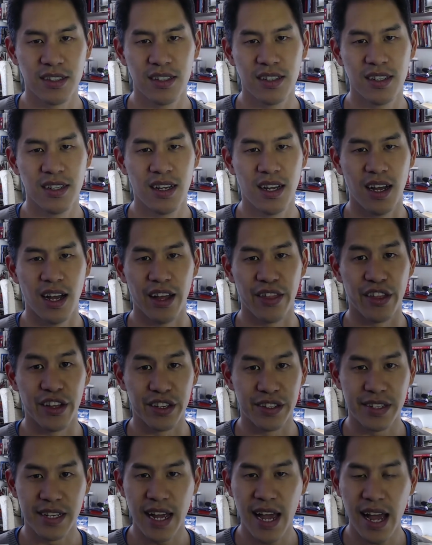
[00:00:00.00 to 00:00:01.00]
the
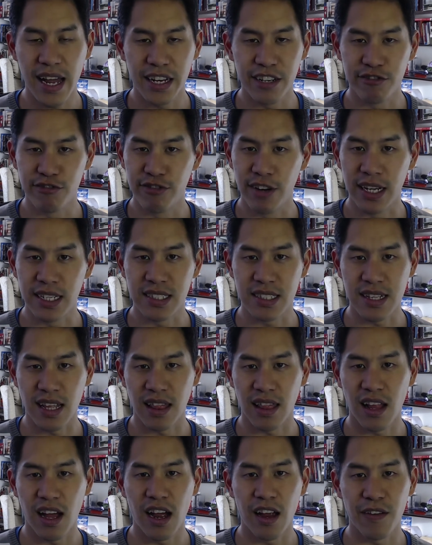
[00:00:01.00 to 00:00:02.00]
dead are raised to
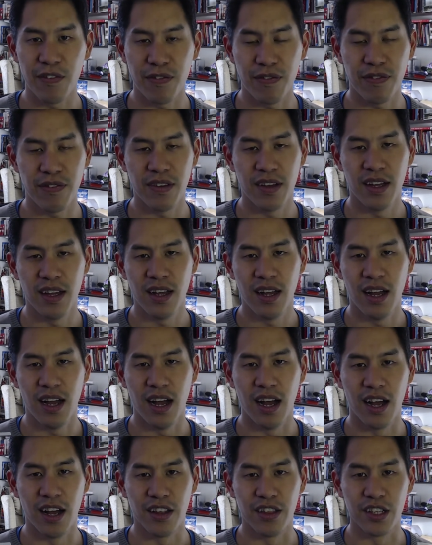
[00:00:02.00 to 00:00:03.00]
life,
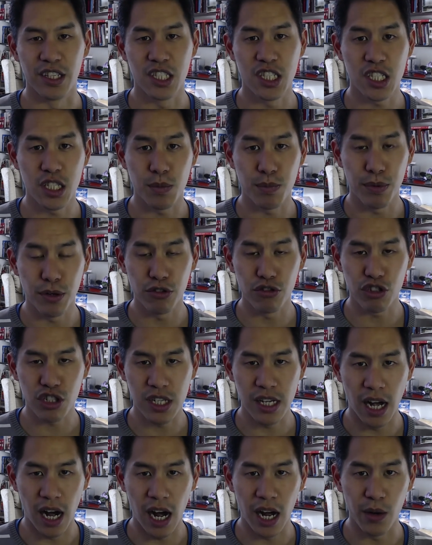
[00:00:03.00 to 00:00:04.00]
the spiritually
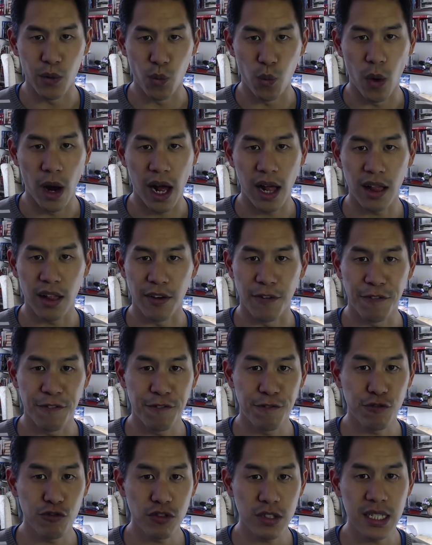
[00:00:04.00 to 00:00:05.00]
unwell are
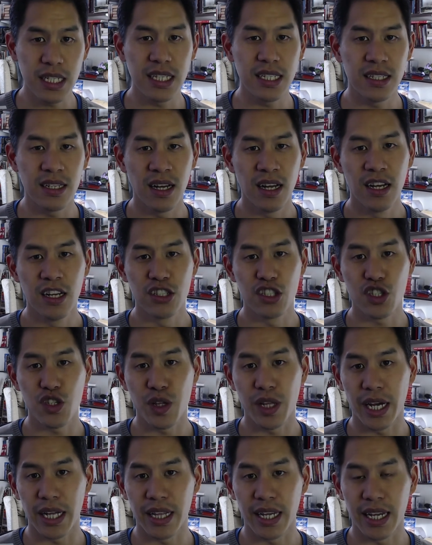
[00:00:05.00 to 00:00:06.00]
freed so
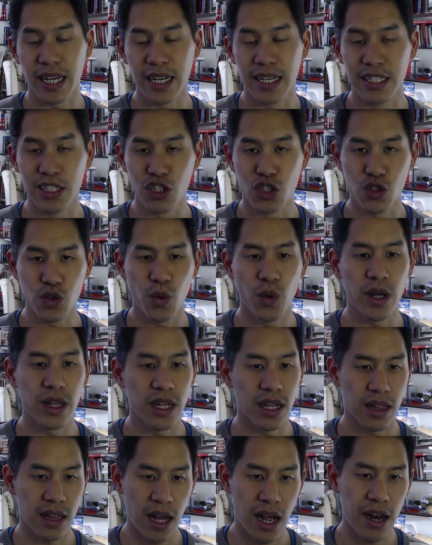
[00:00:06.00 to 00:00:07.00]
that they can enjoy the
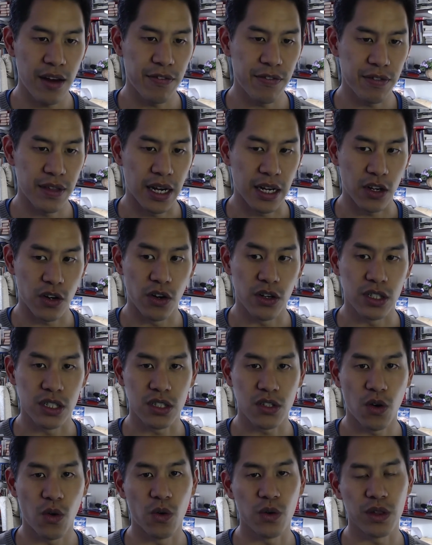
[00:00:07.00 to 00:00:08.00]
life that God has
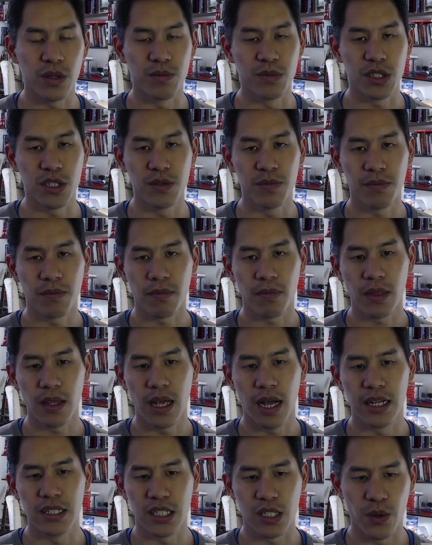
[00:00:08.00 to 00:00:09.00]
called them to.
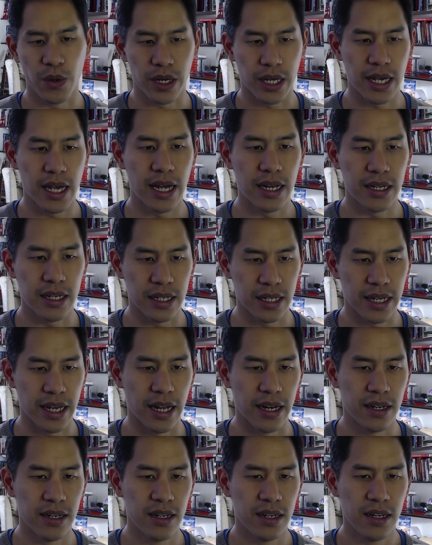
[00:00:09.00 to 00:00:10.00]
And so again and again,
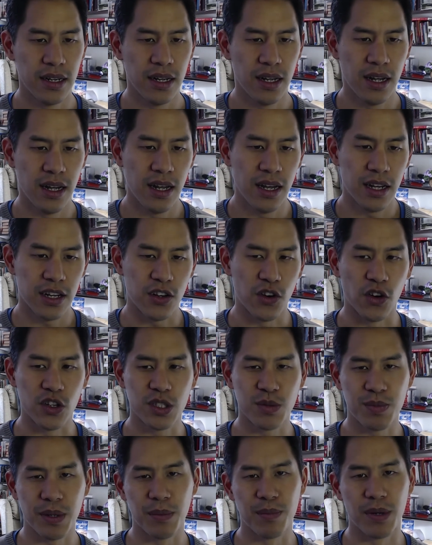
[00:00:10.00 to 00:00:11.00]
God's
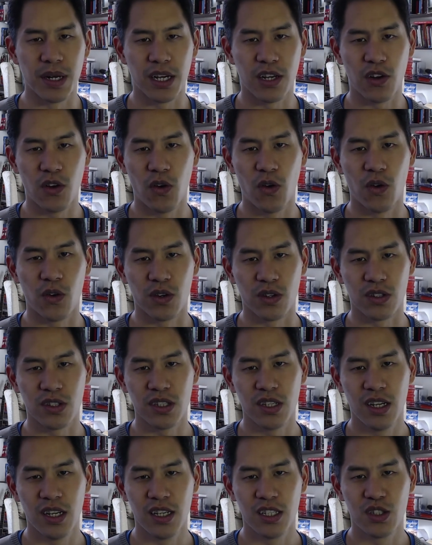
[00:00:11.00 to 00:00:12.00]
people are called
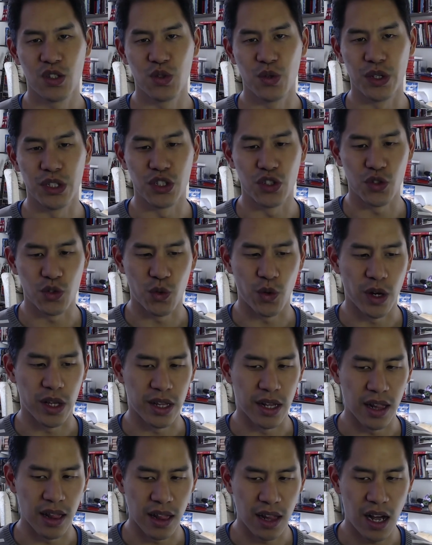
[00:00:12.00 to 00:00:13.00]
to enjoy the
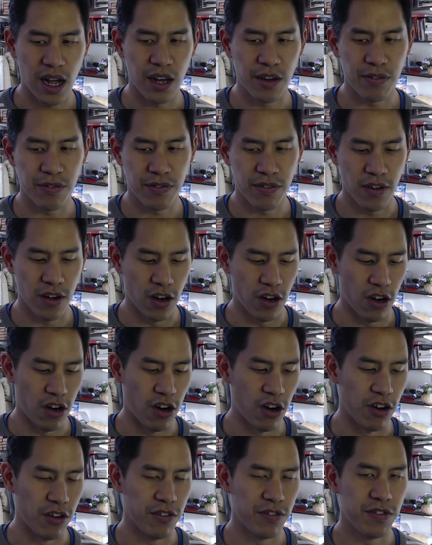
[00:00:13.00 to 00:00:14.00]
life
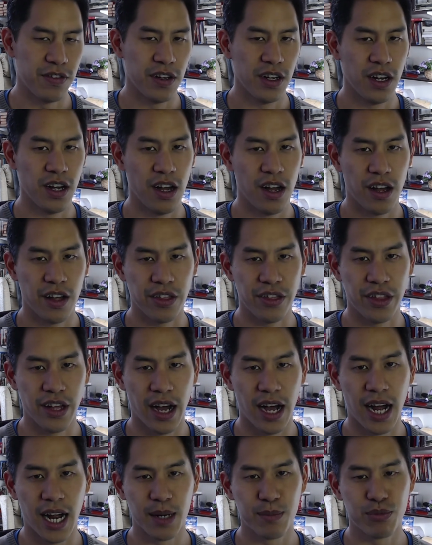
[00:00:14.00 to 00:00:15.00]
of the
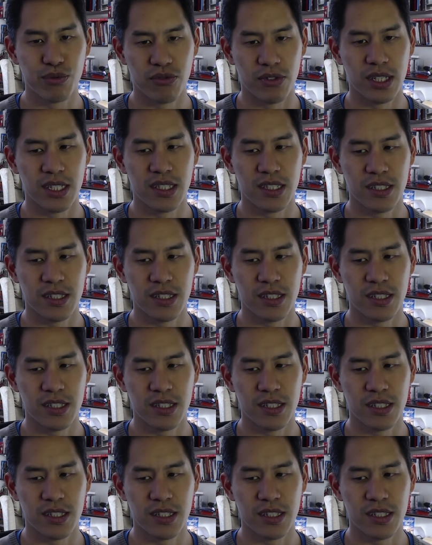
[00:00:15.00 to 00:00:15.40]
high priest.